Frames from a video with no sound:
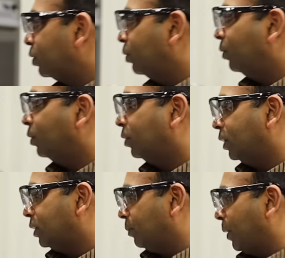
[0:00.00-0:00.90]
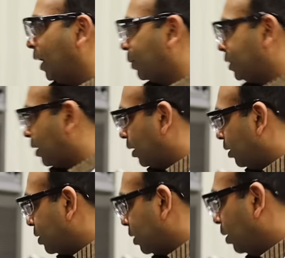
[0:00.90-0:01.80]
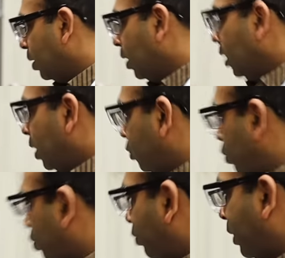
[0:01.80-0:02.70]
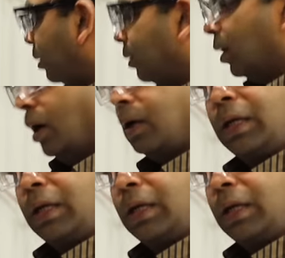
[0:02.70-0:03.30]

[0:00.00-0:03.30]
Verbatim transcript: through this back pressure regulator into twin uh,